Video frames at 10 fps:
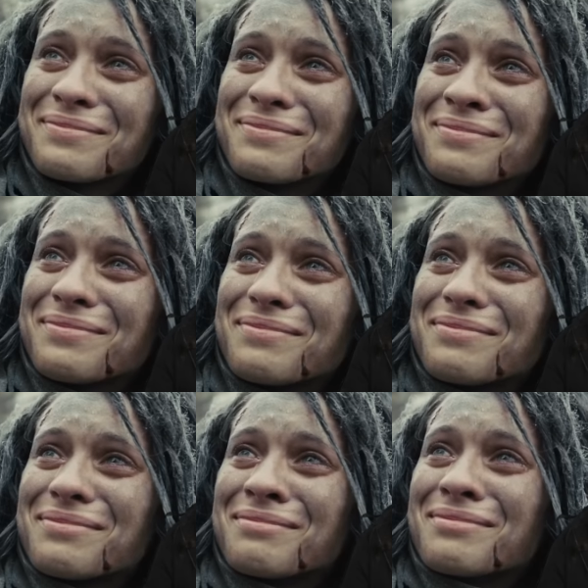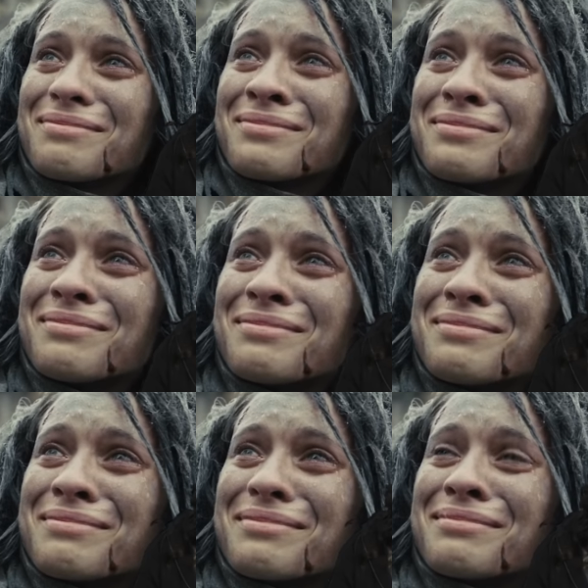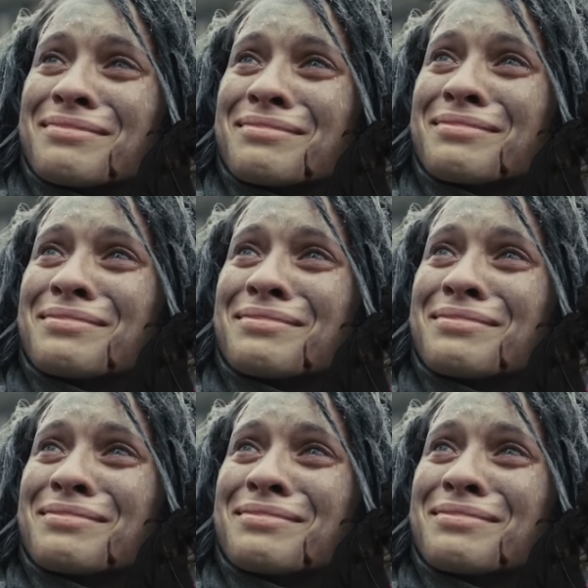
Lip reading: (not speaking)